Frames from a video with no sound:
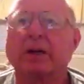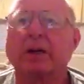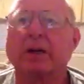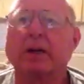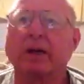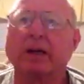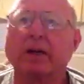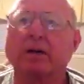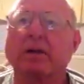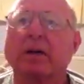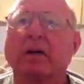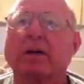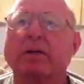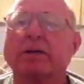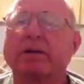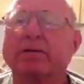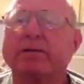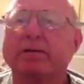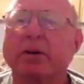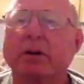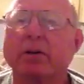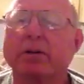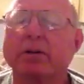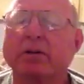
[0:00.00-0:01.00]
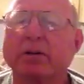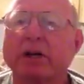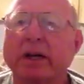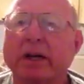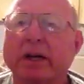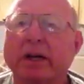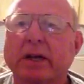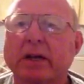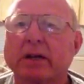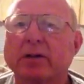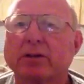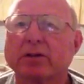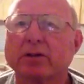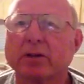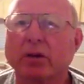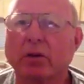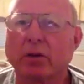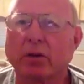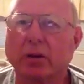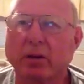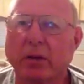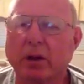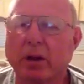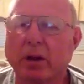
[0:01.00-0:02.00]
Okay, lots of folks taking
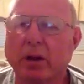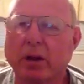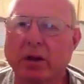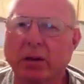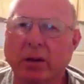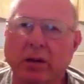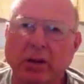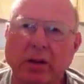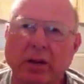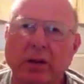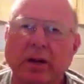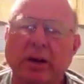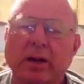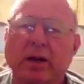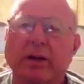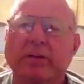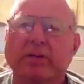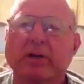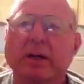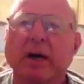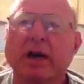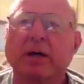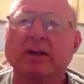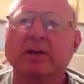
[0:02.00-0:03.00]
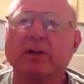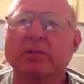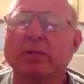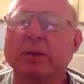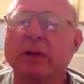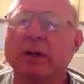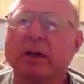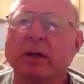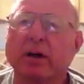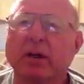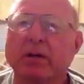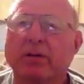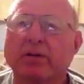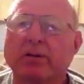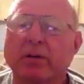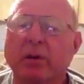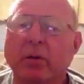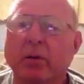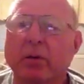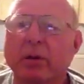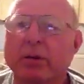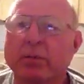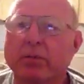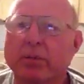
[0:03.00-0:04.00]
sotolol have got to be
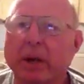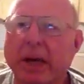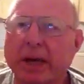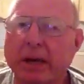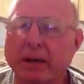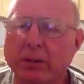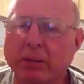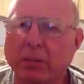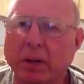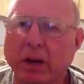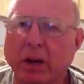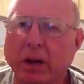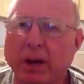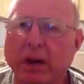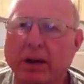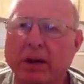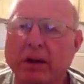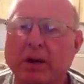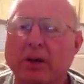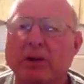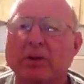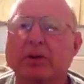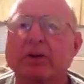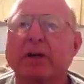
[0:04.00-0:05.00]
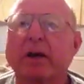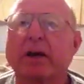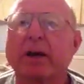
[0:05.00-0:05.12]
careful with beta blockers.